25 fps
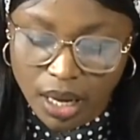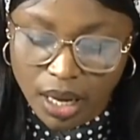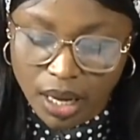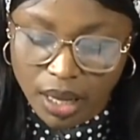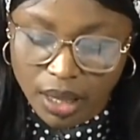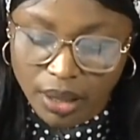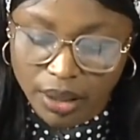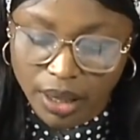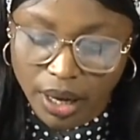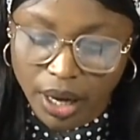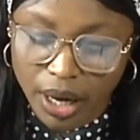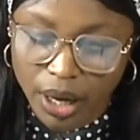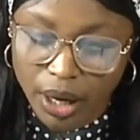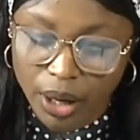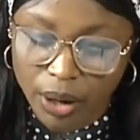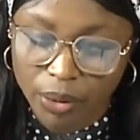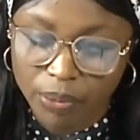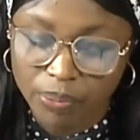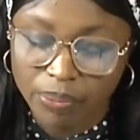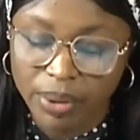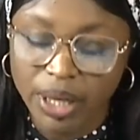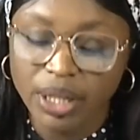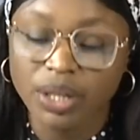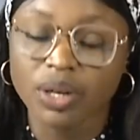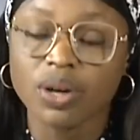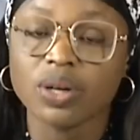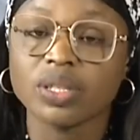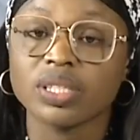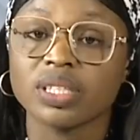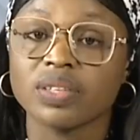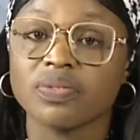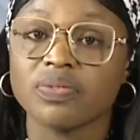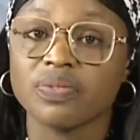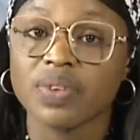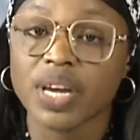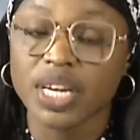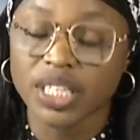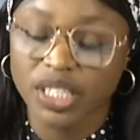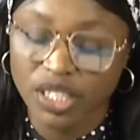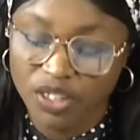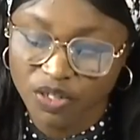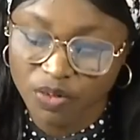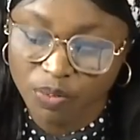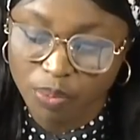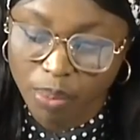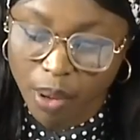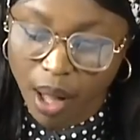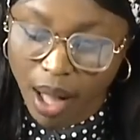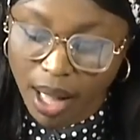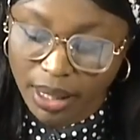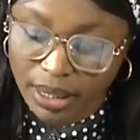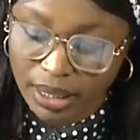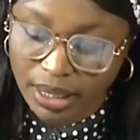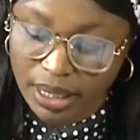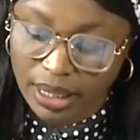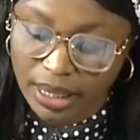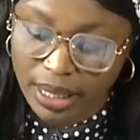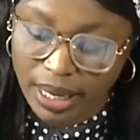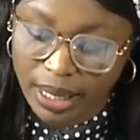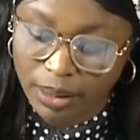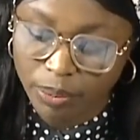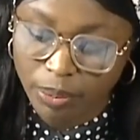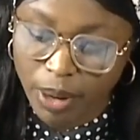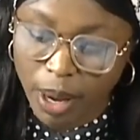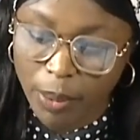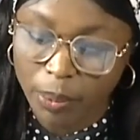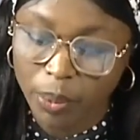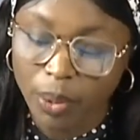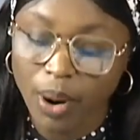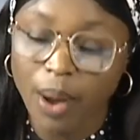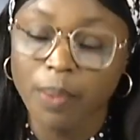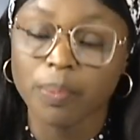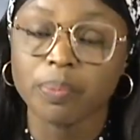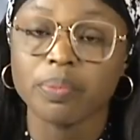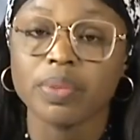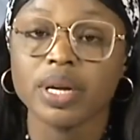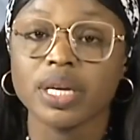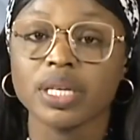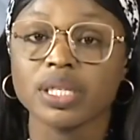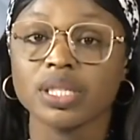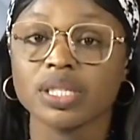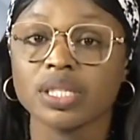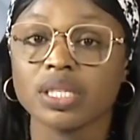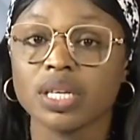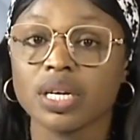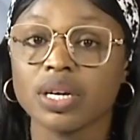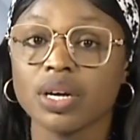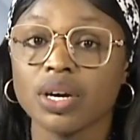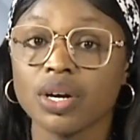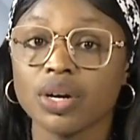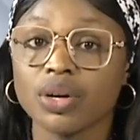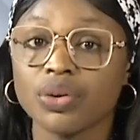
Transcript: The incumbent Conservative Party, led by Prime Minister